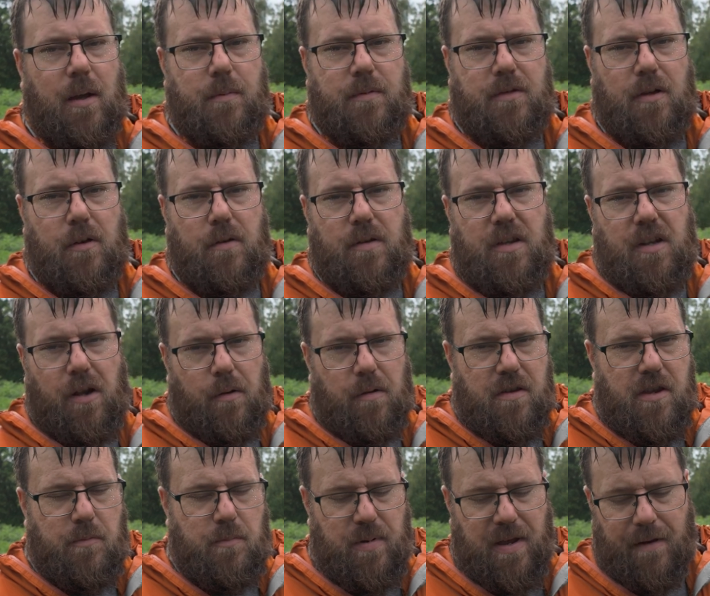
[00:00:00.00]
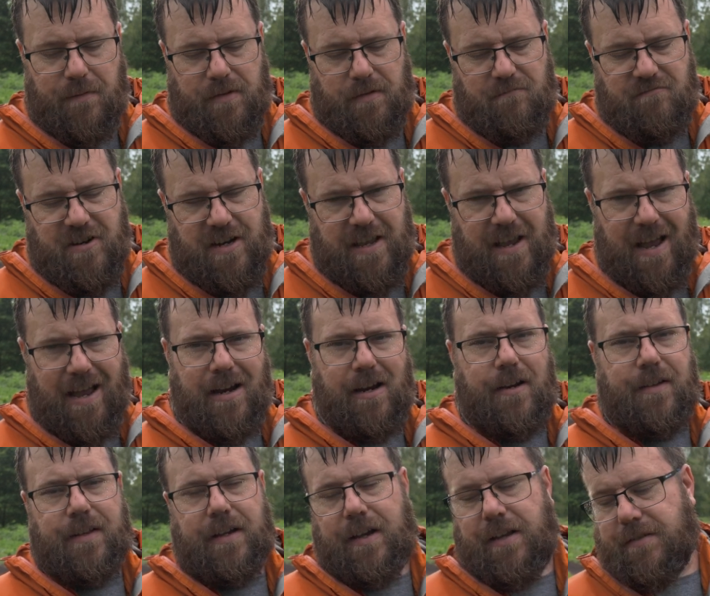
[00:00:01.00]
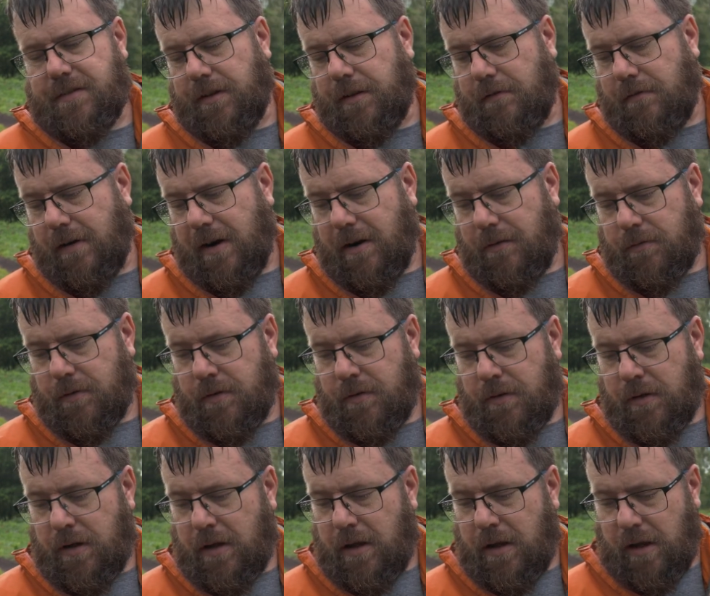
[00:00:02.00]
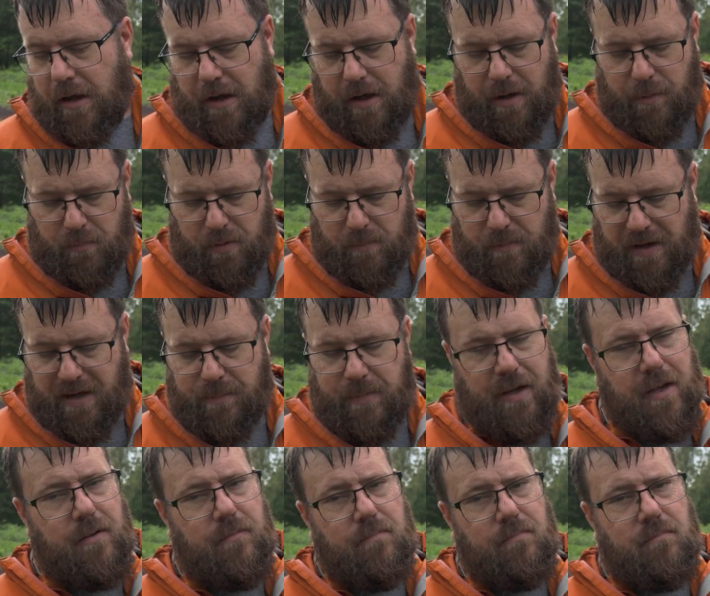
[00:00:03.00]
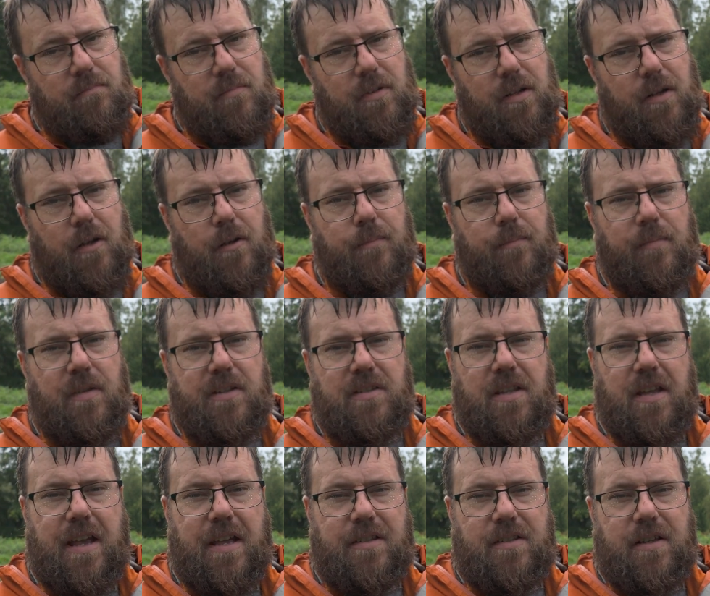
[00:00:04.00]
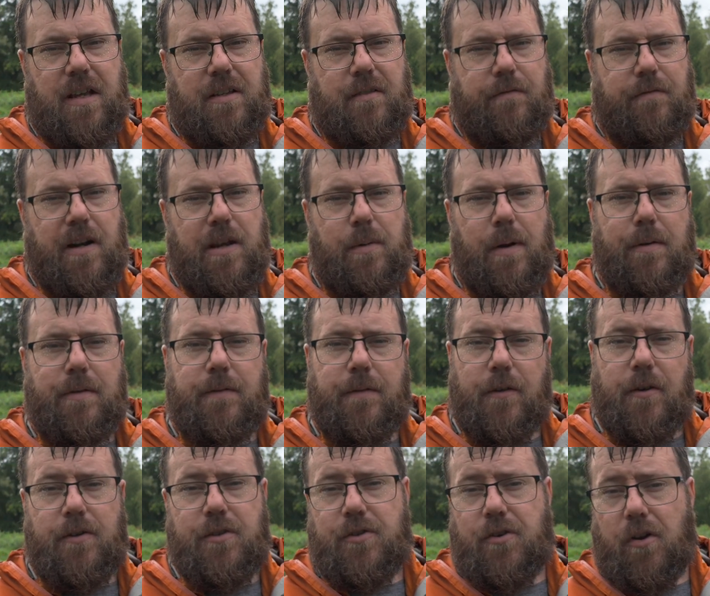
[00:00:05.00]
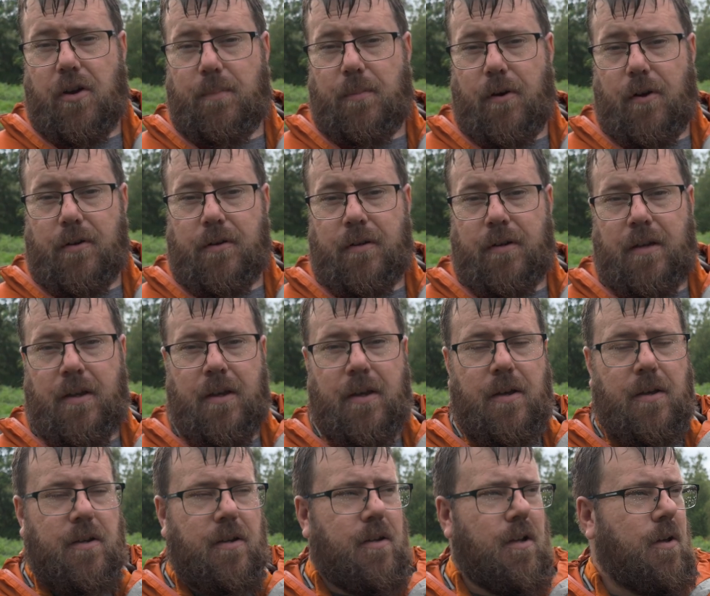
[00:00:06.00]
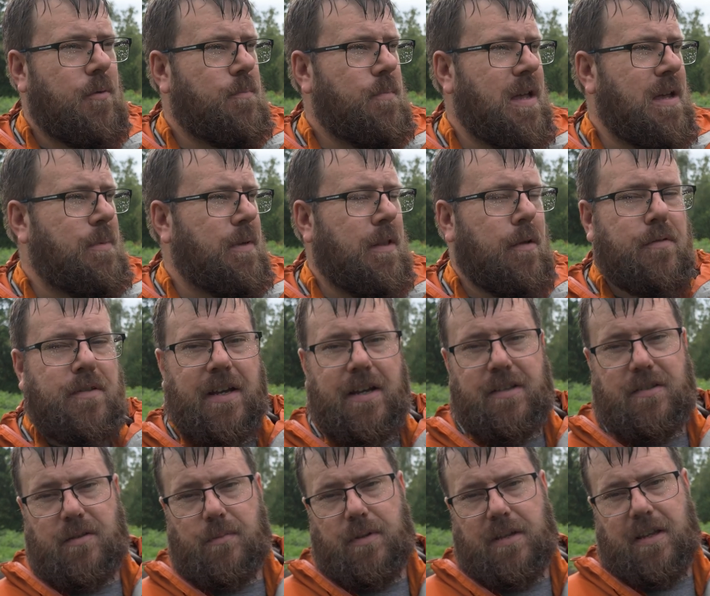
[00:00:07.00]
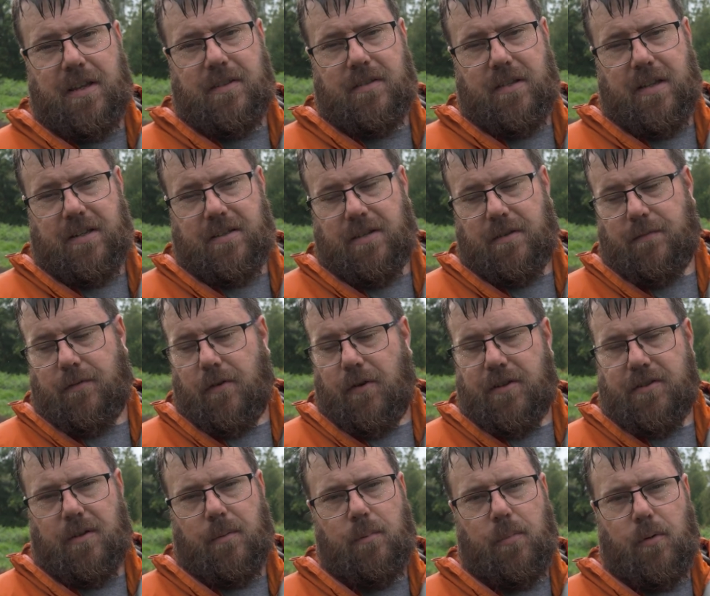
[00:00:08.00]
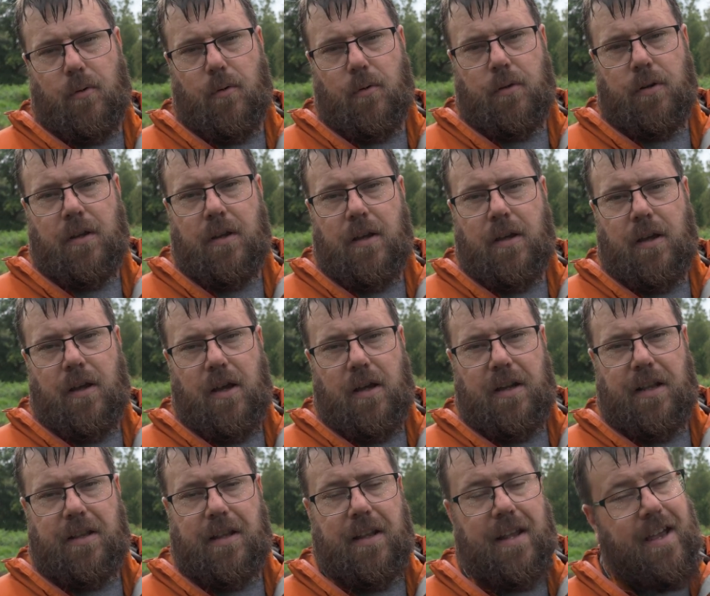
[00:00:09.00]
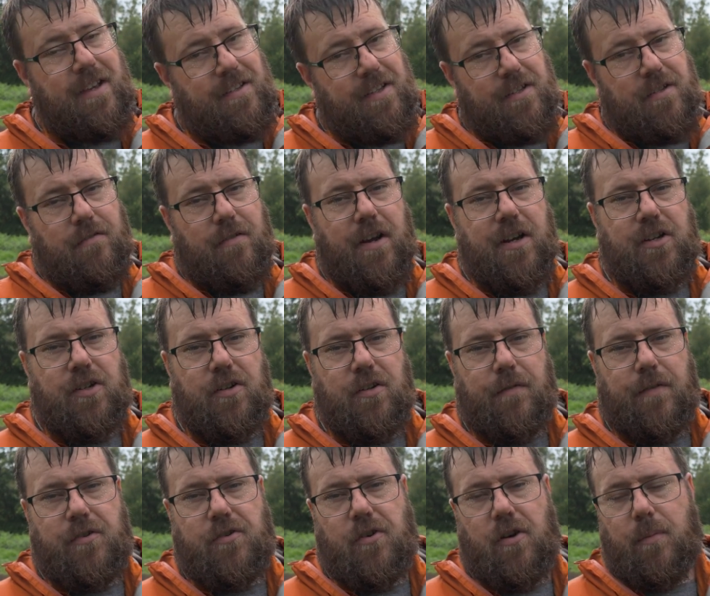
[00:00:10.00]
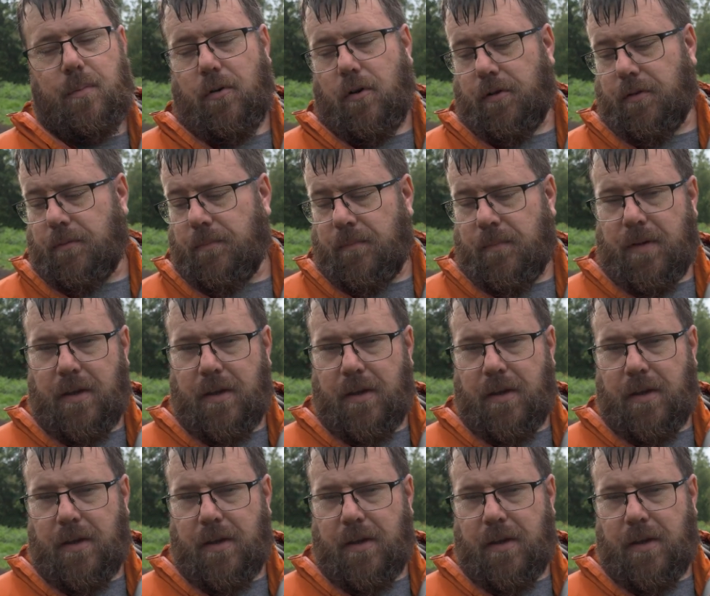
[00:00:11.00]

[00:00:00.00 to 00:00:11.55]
So, you know, you'd be able to really anchor that into the ground. But maybe, you know, it's Freewell's first tripod. You know, maybe they'll take some of this advice on board, and in the next iteration of the tripod,